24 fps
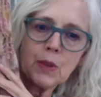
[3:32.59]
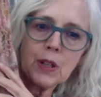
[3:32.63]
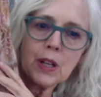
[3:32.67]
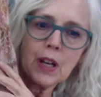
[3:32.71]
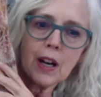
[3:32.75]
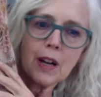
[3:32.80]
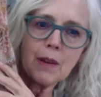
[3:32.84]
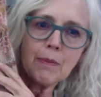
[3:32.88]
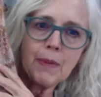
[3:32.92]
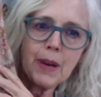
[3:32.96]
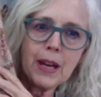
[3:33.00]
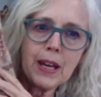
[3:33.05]

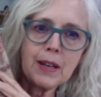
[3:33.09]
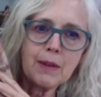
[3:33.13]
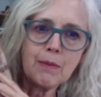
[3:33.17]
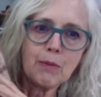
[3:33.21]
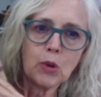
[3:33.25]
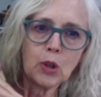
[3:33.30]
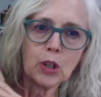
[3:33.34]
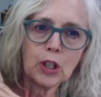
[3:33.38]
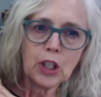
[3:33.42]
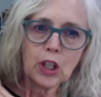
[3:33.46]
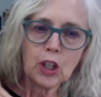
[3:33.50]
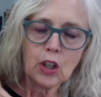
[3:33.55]
I made
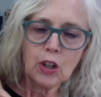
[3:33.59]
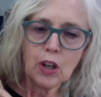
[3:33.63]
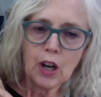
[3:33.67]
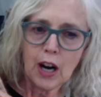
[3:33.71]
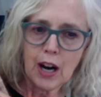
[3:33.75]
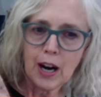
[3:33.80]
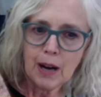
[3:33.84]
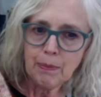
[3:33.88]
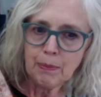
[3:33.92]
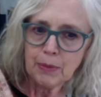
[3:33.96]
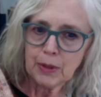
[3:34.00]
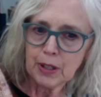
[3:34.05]
more
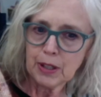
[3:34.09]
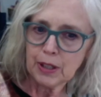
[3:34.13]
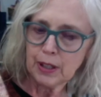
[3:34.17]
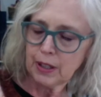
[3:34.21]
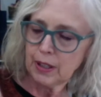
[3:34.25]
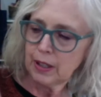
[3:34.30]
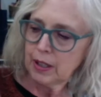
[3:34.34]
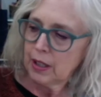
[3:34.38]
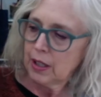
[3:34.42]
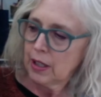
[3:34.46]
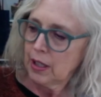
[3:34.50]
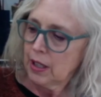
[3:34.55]
cropped.
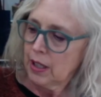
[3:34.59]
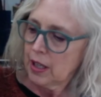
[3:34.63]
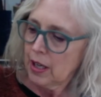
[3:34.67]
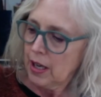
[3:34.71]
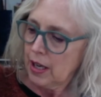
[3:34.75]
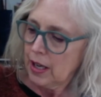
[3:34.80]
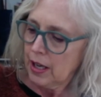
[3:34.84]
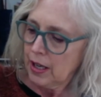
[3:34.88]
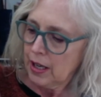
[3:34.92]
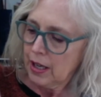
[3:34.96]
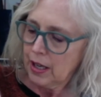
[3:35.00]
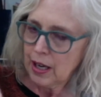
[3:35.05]

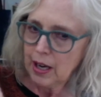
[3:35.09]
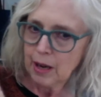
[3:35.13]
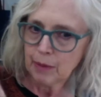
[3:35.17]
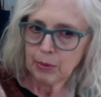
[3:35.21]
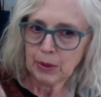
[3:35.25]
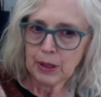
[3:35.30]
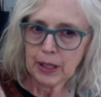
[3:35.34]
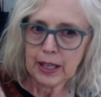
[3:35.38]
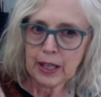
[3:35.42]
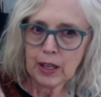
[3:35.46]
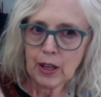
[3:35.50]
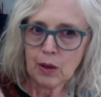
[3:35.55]
I
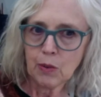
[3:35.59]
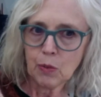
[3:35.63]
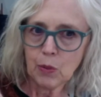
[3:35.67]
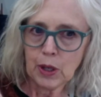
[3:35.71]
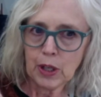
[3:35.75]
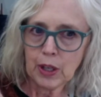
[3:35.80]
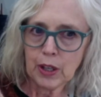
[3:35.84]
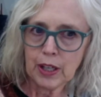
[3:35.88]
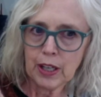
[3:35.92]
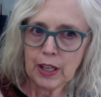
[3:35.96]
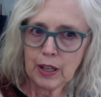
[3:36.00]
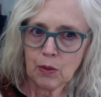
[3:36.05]
plan on
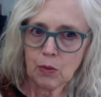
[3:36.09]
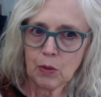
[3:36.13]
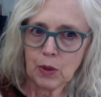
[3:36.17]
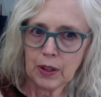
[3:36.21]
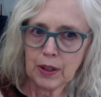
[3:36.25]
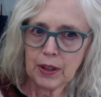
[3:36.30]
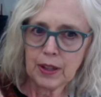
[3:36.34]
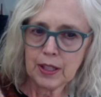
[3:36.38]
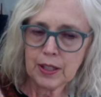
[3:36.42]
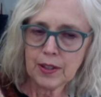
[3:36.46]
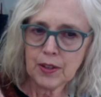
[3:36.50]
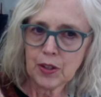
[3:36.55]
wearing it with
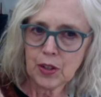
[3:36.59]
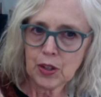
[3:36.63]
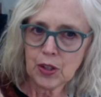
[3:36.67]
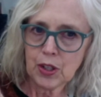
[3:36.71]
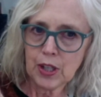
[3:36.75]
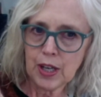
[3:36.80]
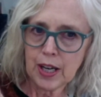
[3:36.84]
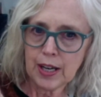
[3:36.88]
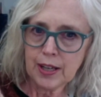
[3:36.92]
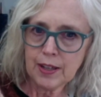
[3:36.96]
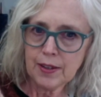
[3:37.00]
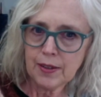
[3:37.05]
this
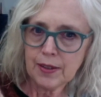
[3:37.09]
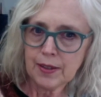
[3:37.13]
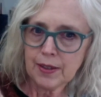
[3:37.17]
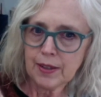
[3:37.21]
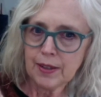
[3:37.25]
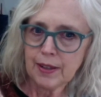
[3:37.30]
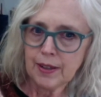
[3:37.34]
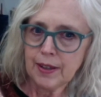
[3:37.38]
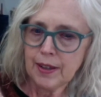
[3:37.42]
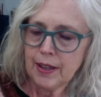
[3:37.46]
dress.